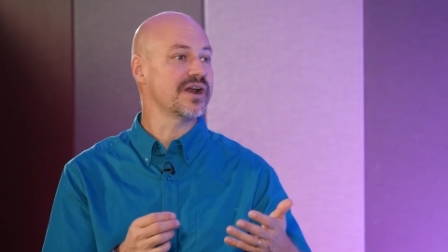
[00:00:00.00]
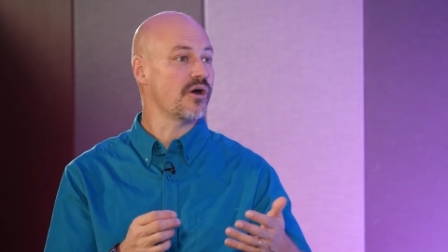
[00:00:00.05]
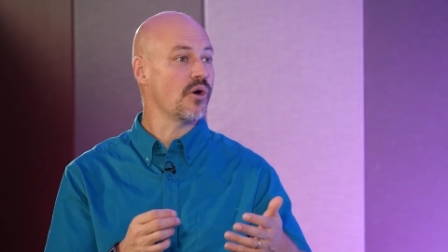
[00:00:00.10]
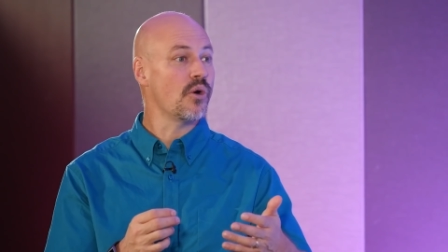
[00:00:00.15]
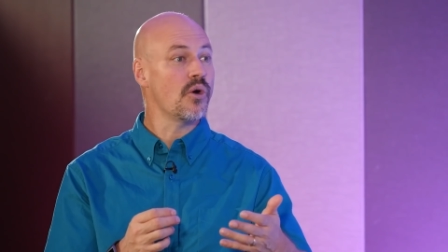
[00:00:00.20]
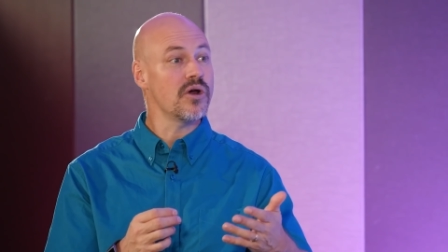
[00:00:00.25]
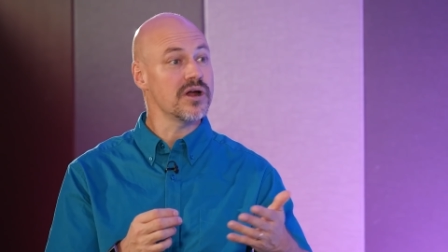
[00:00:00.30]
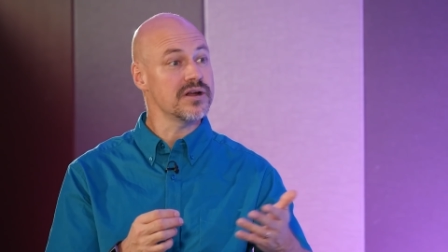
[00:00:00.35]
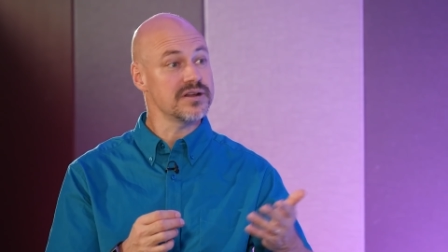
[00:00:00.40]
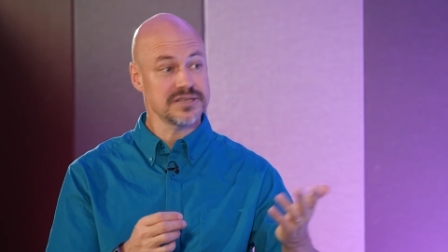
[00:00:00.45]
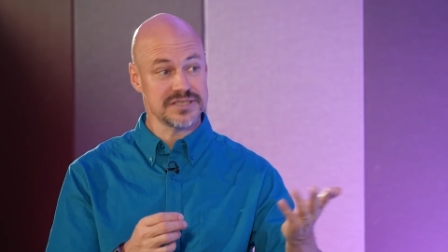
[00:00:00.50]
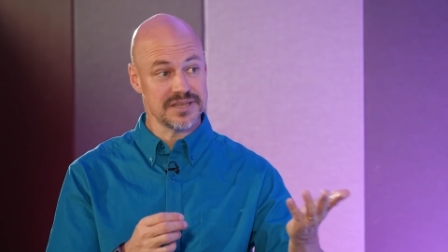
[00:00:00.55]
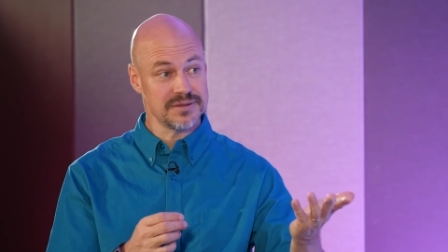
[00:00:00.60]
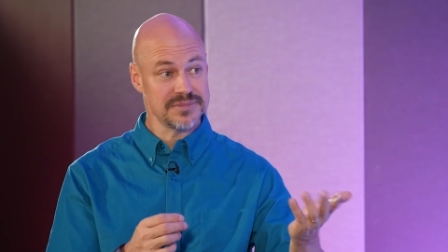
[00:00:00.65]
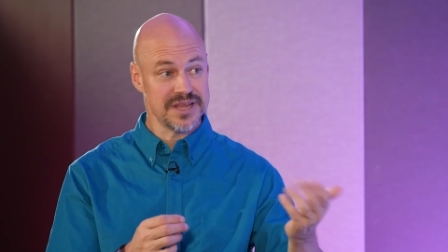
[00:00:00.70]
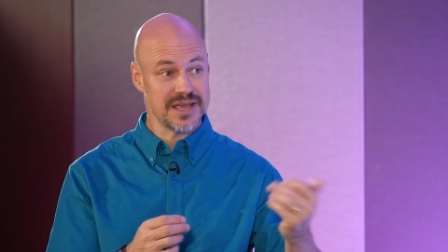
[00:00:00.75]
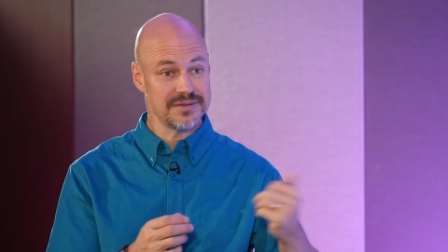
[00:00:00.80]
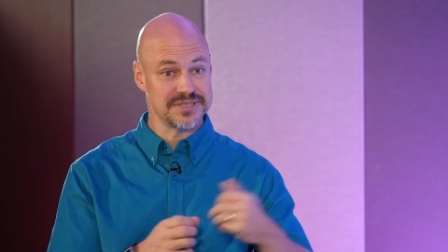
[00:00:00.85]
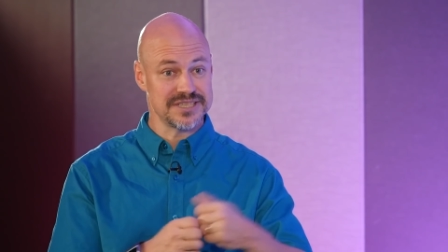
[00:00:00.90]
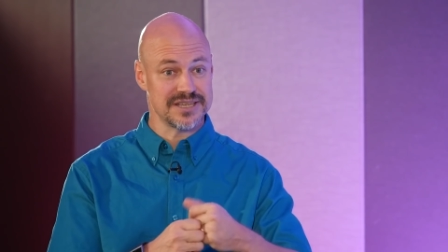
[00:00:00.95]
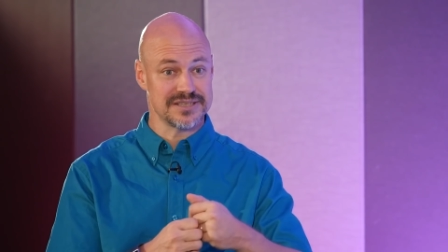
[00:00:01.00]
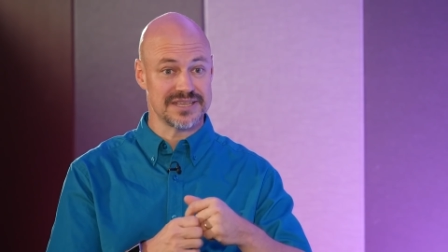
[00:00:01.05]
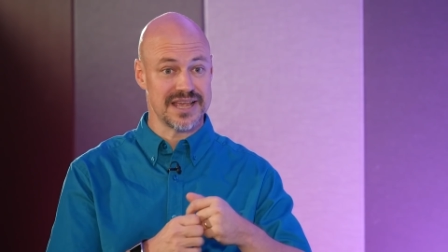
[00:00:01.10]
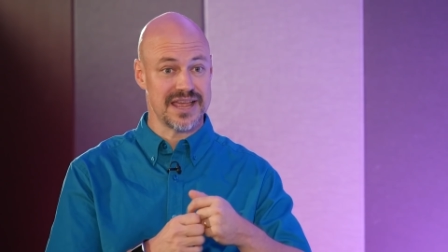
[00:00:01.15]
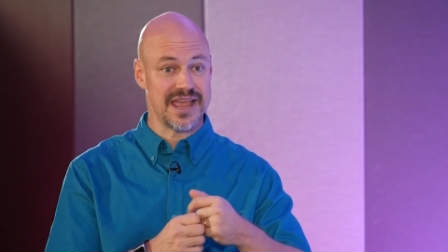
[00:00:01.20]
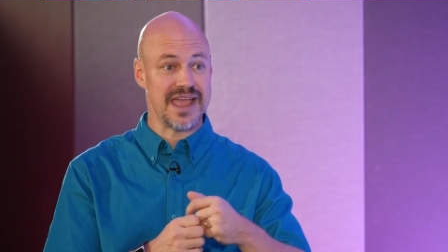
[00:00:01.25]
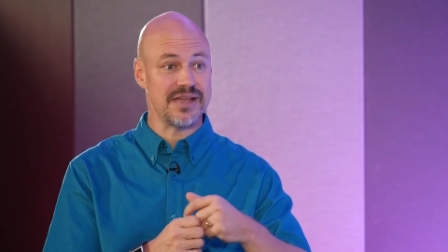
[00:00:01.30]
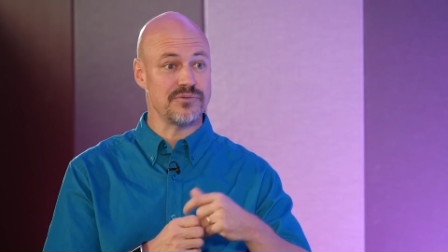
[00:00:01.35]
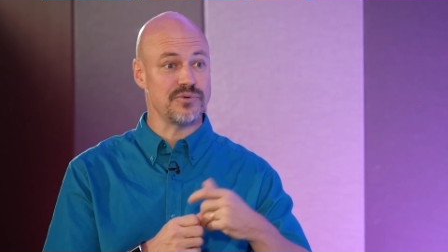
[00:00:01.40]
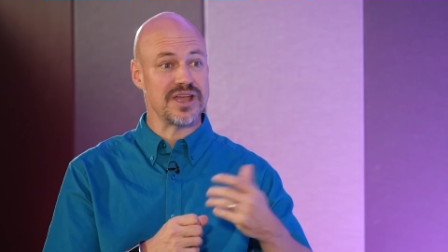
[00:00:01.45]
Or sometimes they'll
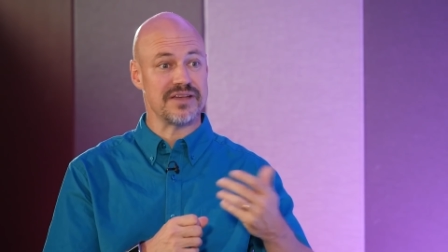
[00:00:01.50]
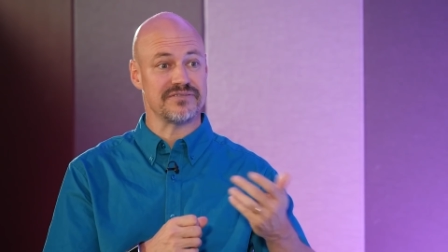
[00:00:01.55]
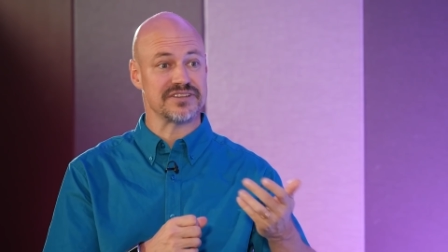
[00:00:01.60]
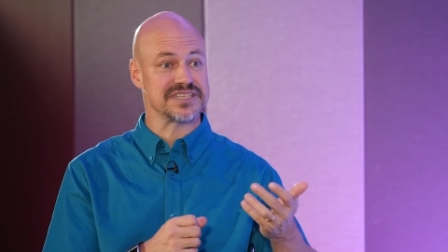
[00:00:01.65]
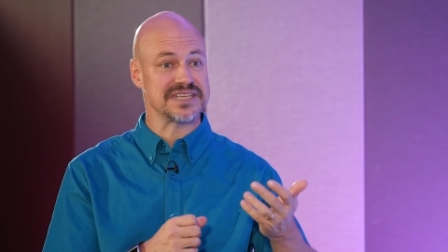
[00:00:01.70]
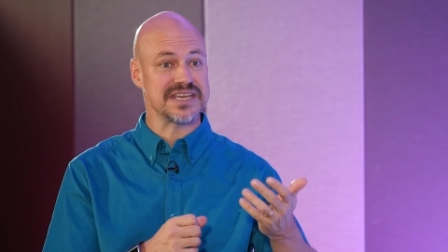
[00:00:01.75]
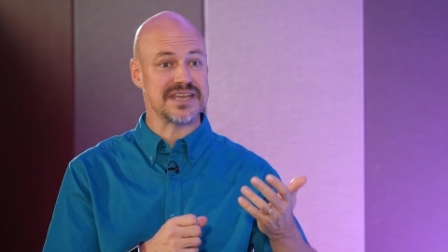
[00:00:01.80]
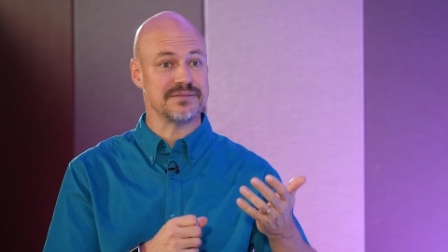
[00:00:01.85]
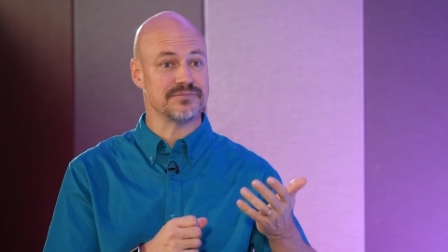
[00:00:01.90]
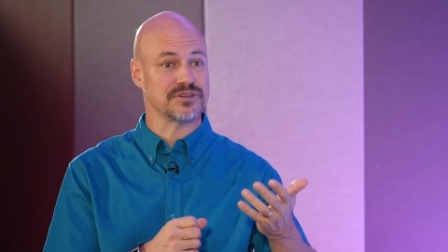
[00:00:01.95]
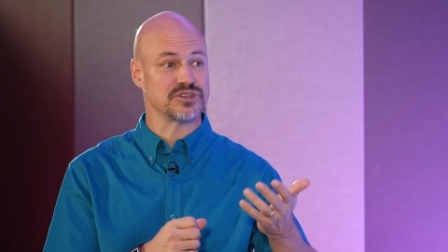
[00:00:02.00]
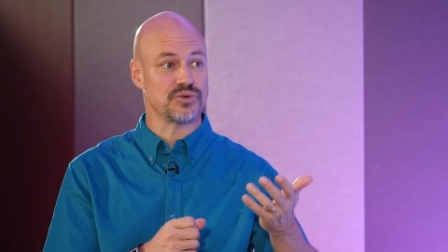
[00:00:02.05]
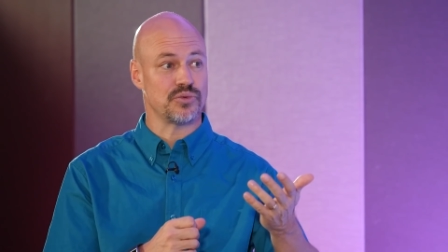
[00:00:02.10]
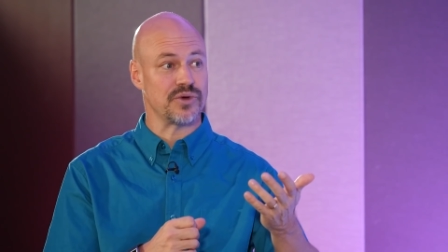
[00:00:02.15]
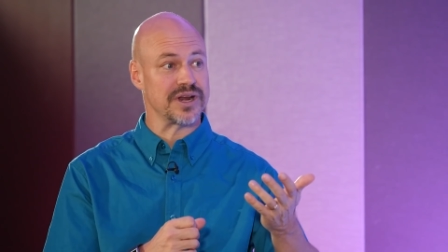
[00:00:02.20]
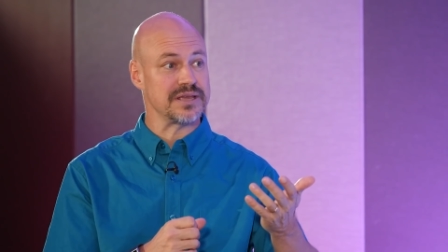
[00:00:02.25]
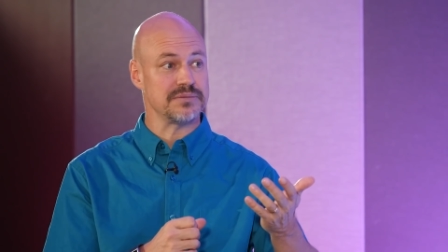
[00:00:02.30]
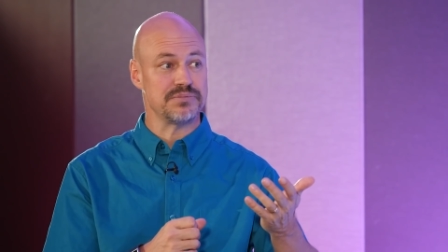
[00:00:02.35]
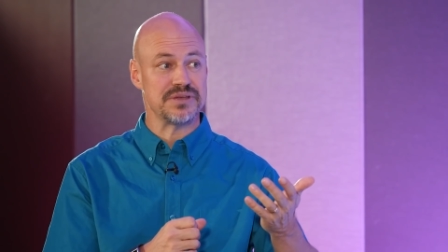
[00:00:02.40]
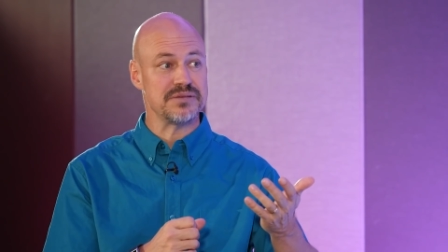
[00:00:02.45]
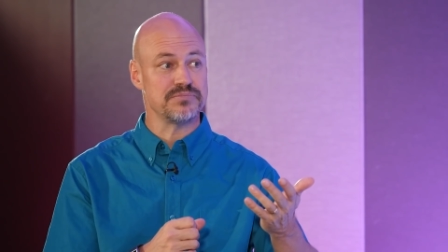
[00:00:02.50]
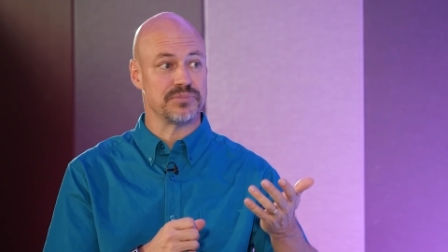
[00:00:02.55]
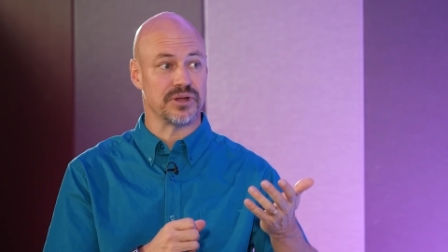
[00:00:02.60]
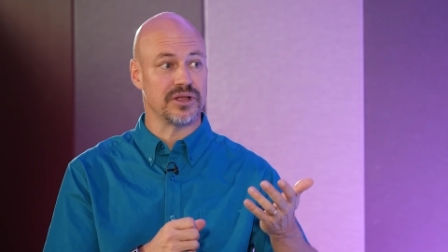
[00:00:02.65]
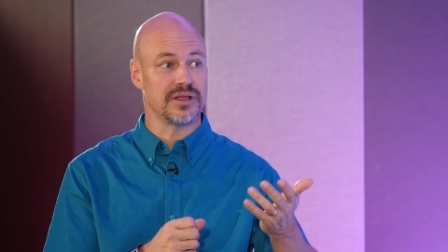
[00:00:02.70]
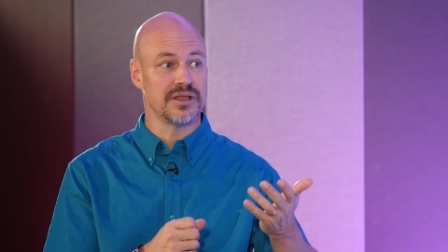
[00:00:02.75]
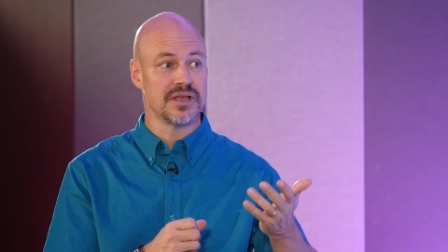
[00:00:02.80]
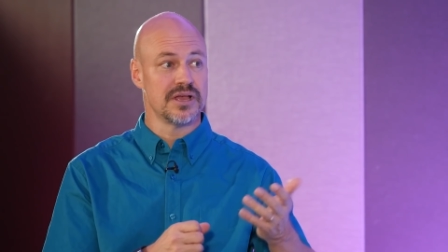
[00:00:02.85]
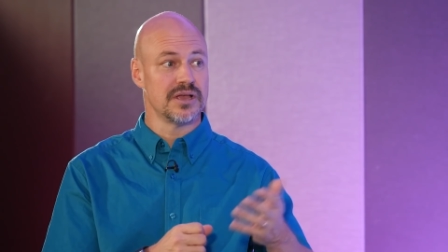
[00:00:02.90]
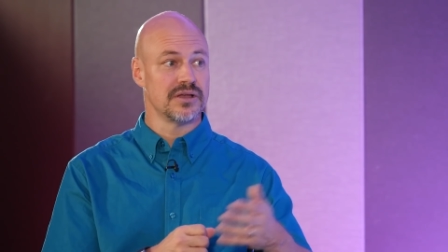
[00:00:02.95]
say, hey, we have a team of 20
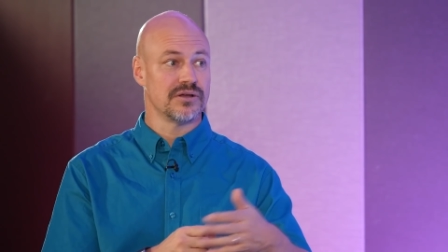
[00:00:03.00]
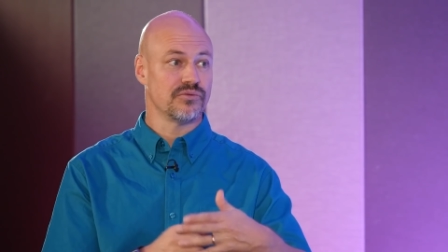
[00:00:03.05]
people